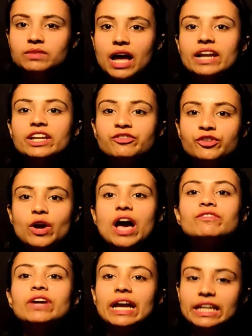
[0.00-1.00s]
And if you
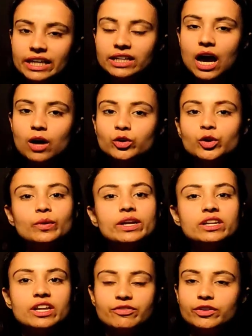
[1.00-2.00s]
have any doubt, you
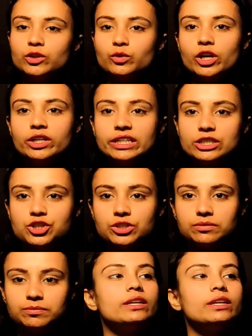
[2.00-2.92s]
can refer to your teacher.